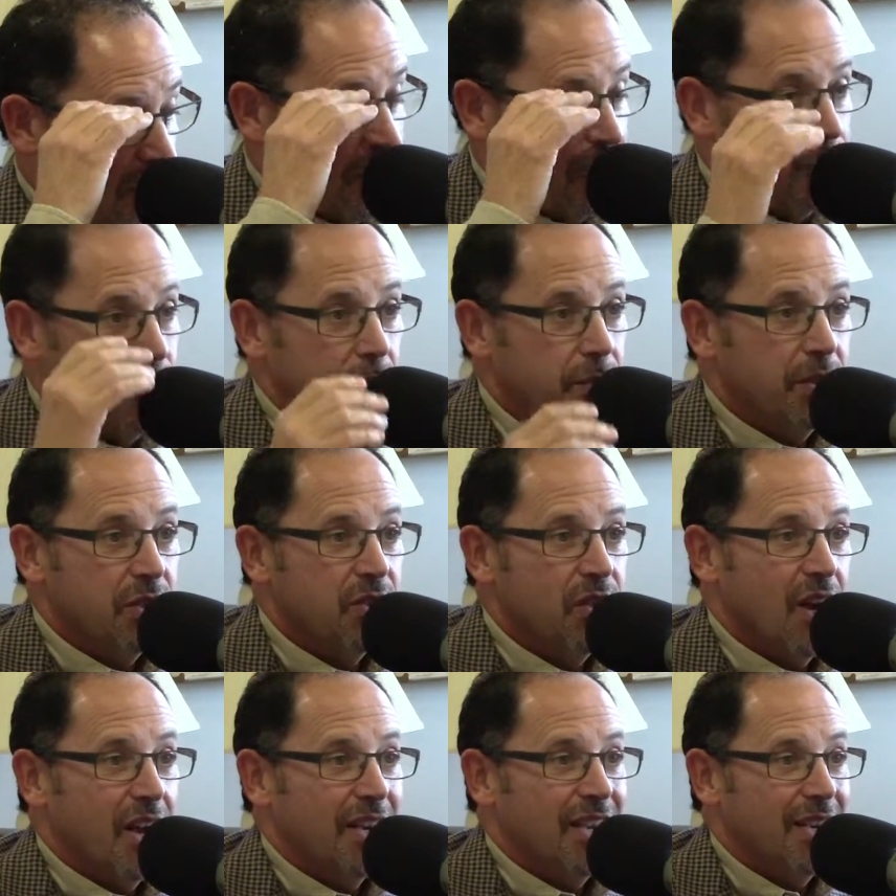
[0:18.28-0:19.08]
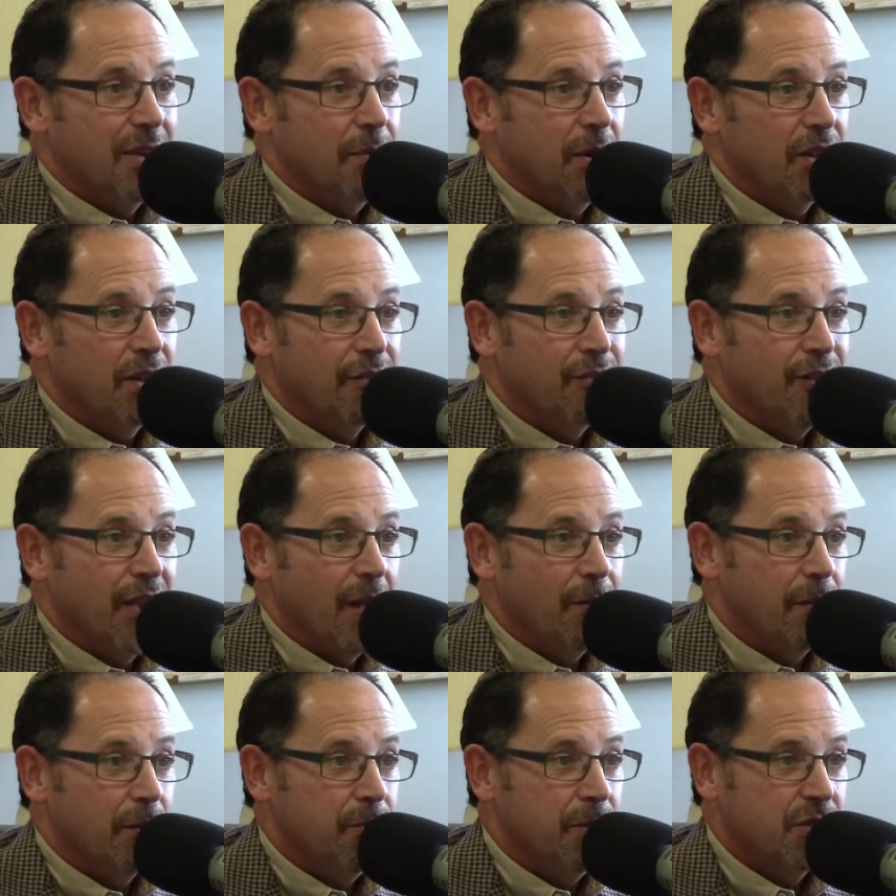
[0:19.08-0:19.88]
all month we've been talking
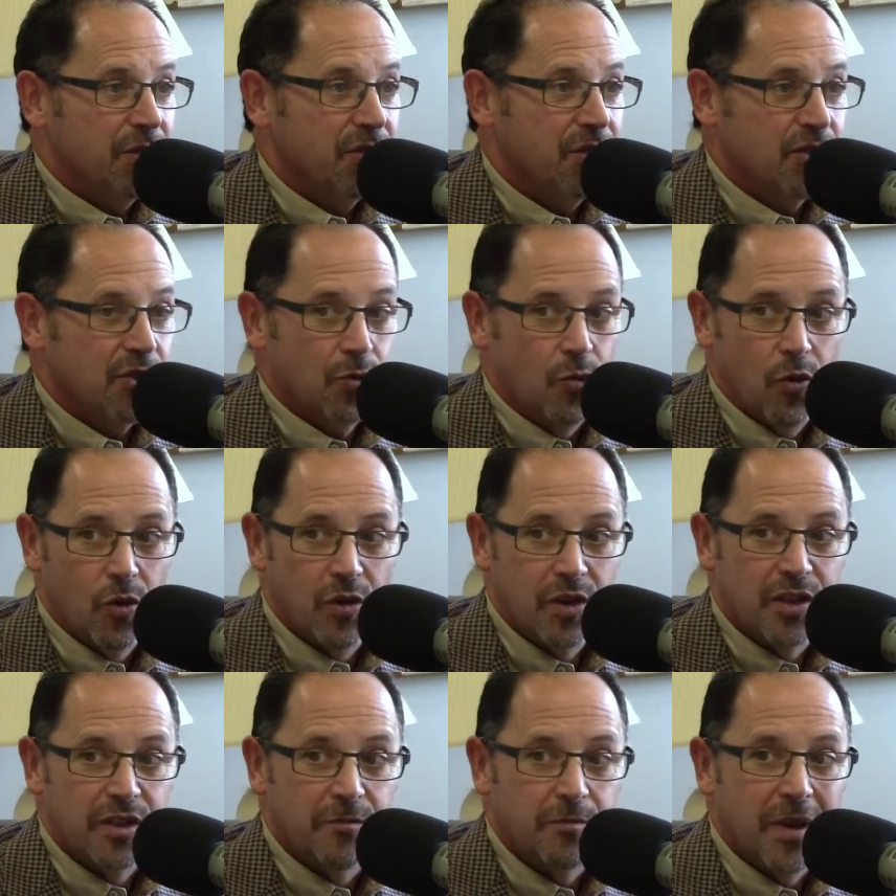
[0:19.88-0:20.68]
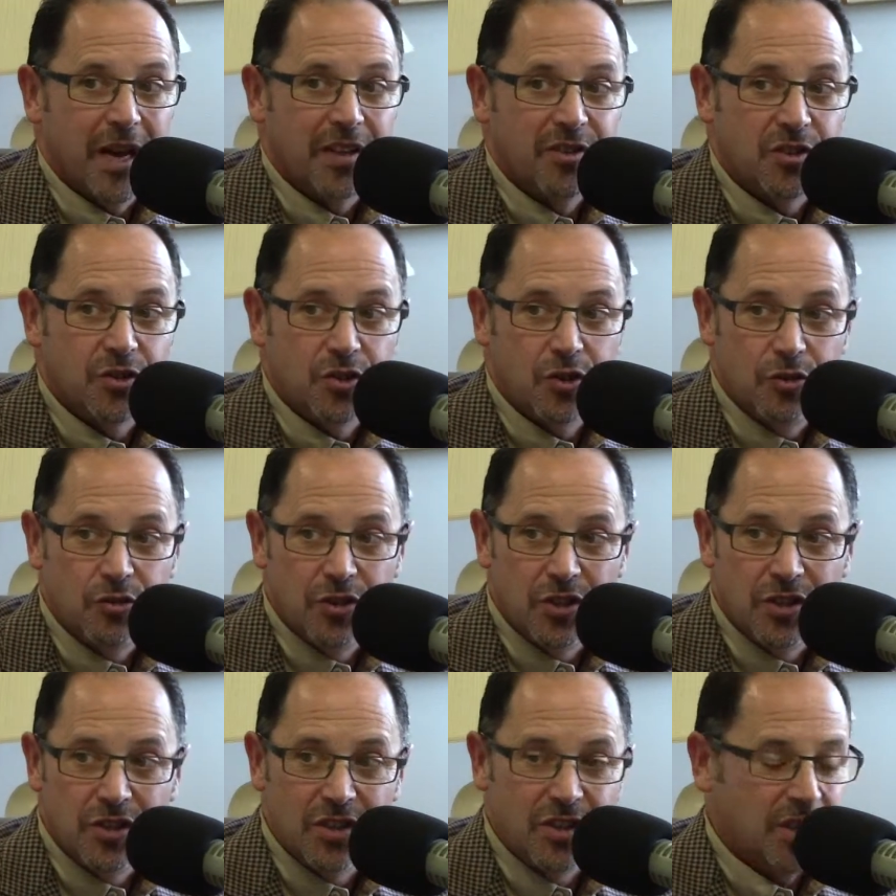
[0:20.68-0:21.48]
about the Family Business Awards of
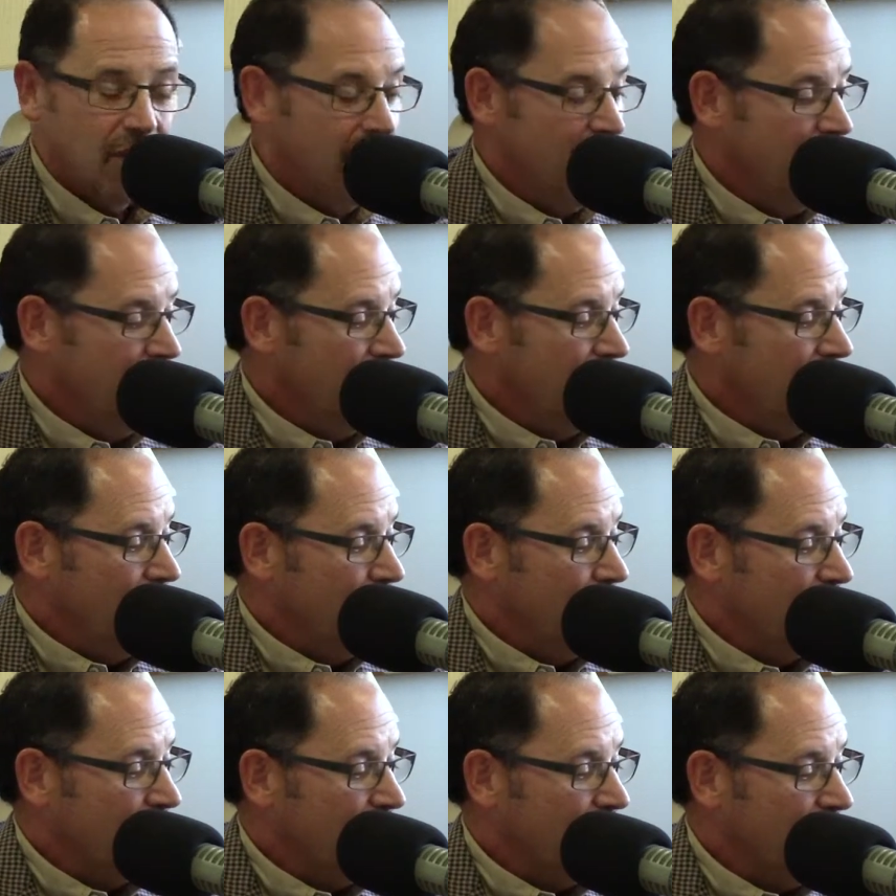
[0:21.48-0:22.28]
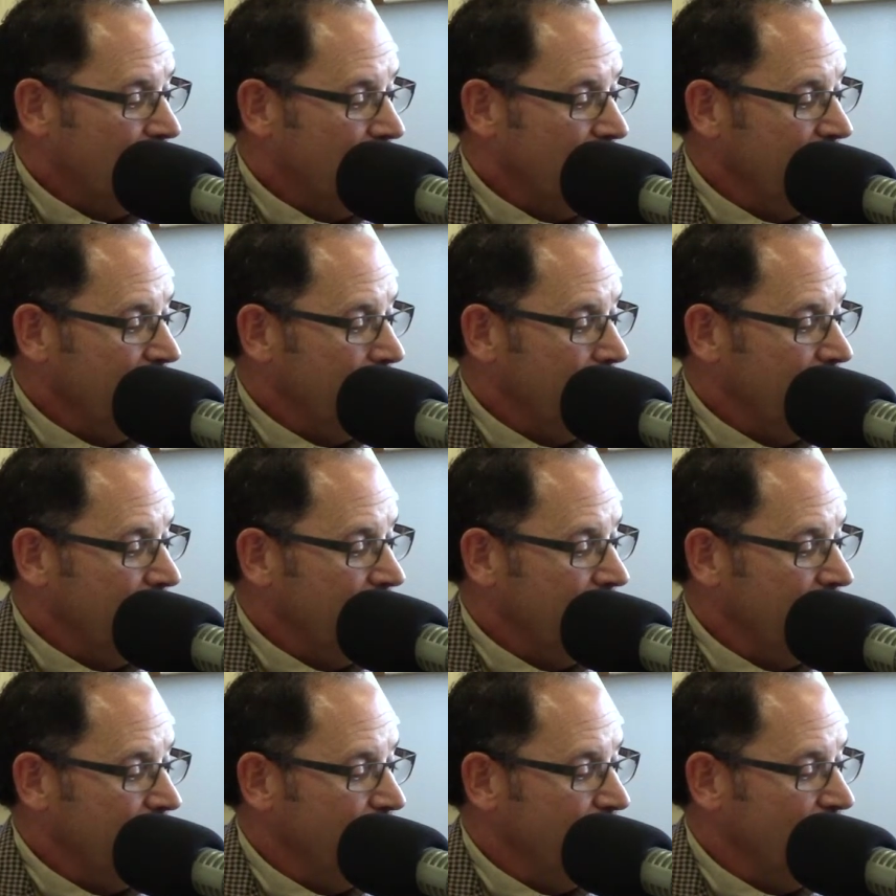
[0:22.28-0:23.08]
Massachusetts, which are coming
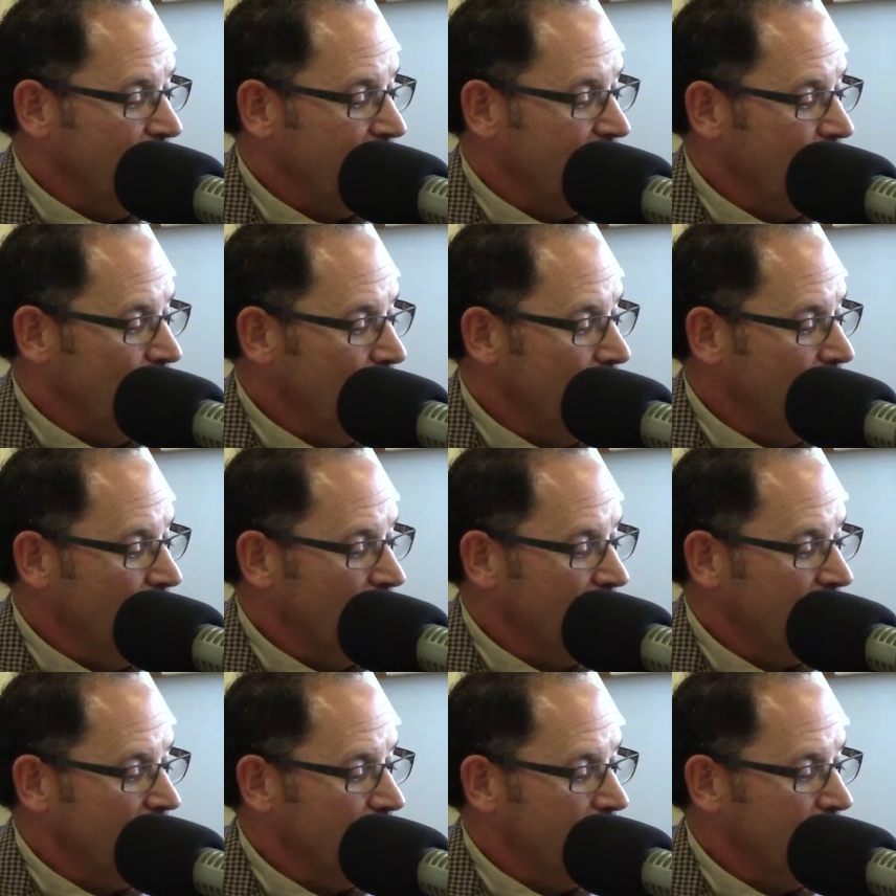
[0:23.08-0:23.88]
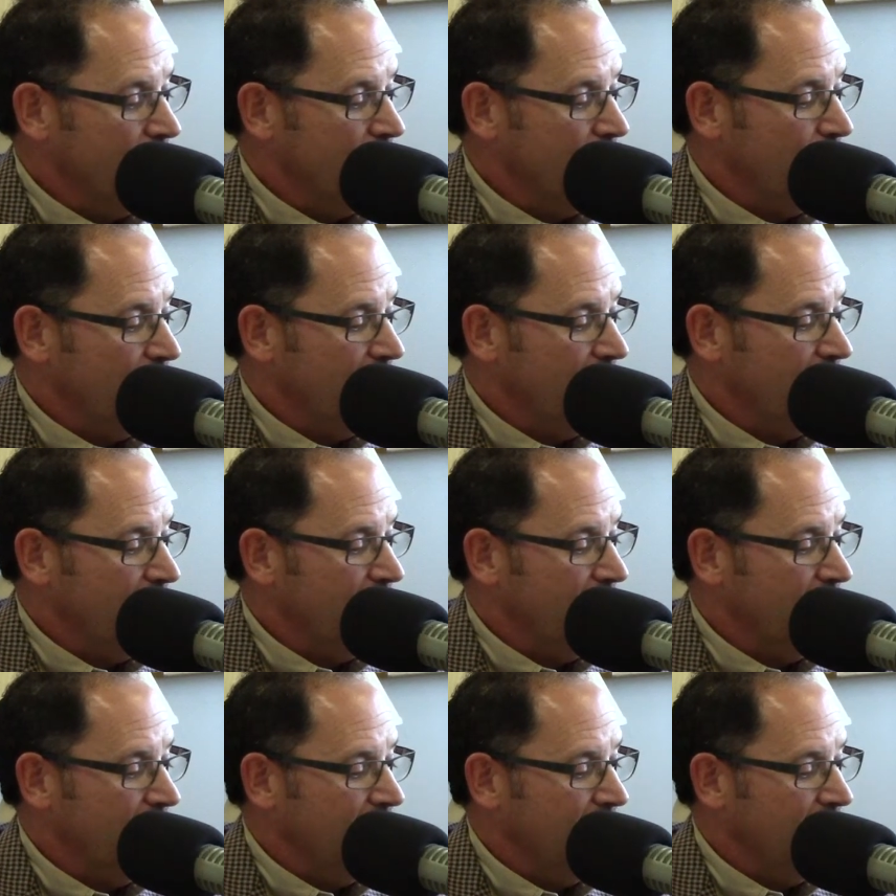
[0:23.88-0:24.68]
up at the end of October, October
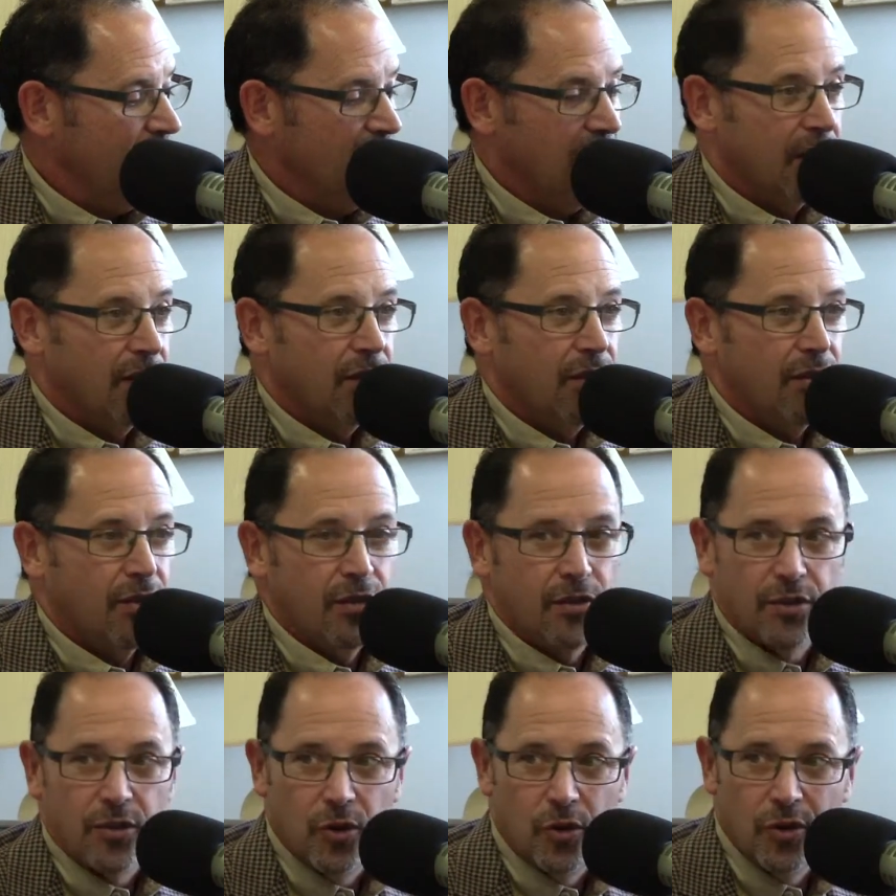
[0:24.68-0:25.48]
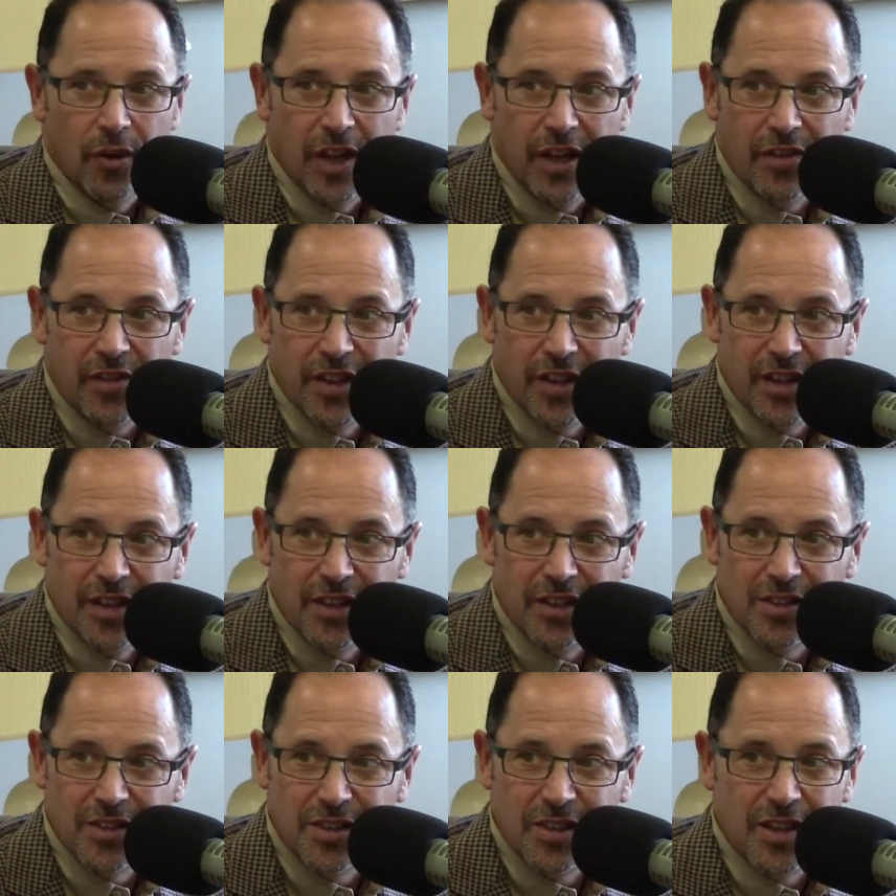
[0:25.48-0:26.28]
23rd, I
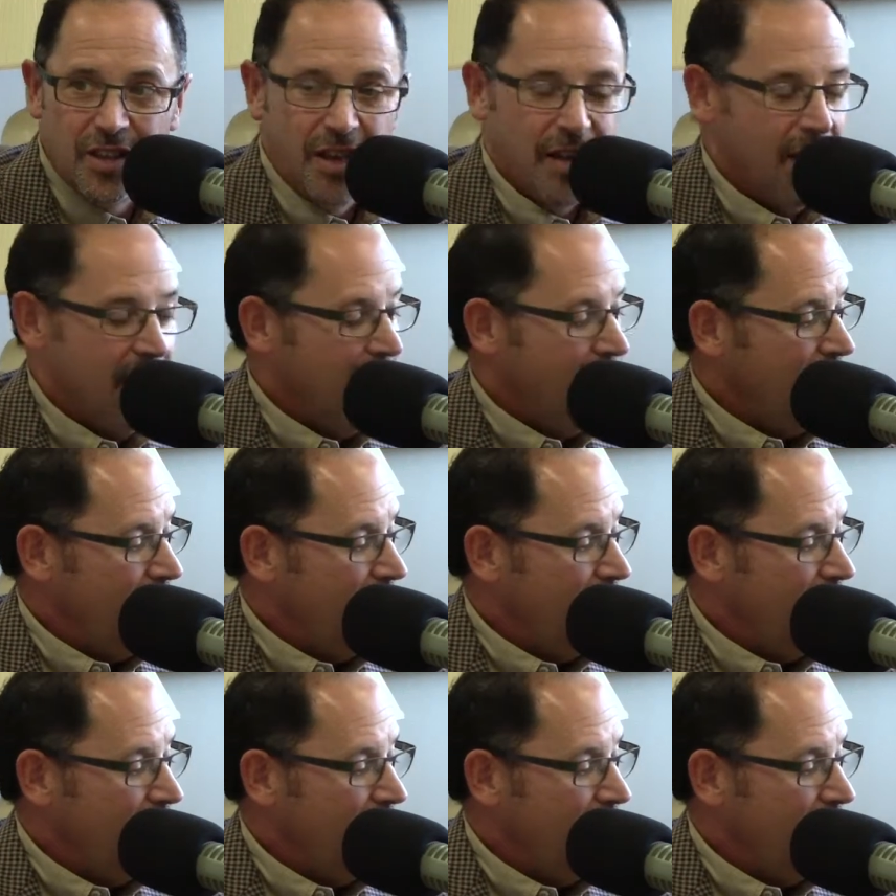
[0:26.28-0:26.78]
think it is.